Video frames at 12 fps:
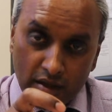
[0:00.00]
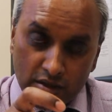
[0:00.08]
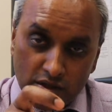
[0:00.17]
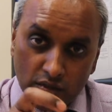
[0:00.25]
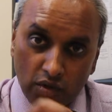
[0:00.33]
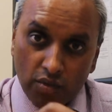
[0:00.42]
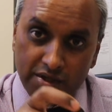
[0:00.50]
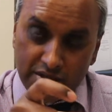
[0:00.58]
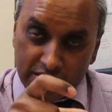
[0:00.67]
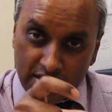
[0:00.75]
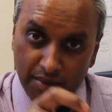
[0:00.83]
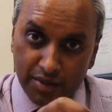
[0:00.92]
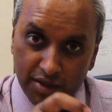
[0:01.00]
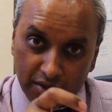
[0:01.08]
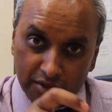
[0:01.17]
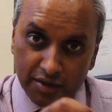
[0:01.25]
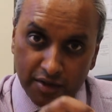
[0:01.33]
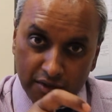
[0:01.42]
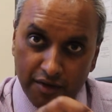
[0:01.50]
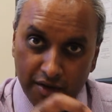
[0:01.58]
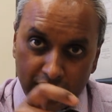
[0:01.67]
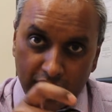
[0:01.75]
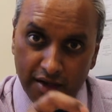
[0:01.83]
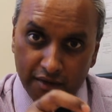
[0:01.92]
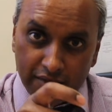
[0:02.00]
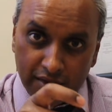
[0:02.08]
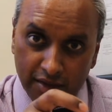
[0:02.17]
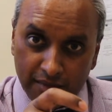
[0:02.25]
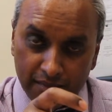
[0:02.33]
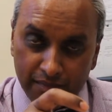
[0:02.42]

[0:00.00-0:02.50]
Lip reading: so always examine the ulnar nerve very carefully.